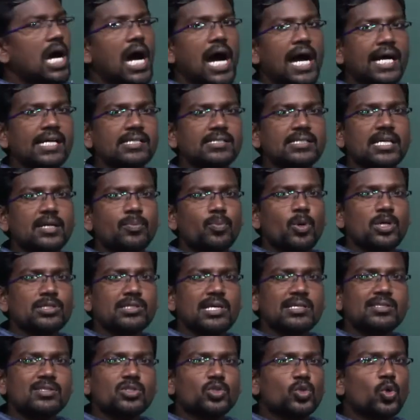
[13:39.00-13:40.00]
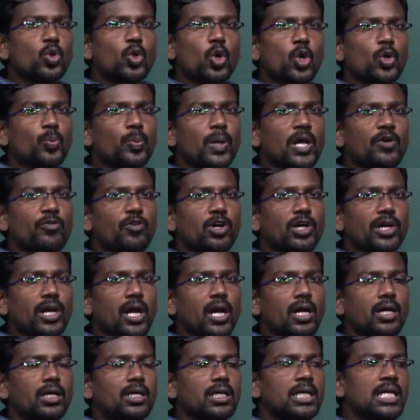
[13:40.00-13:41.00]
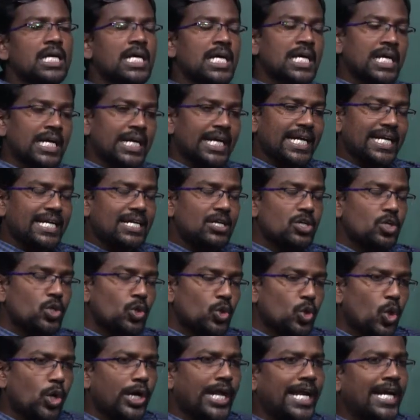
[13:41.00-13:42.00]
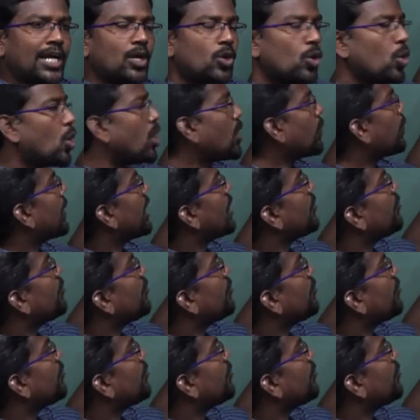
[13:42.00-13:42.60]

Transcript: oxygen possesses 2 lone pair of electron. It donate lone pair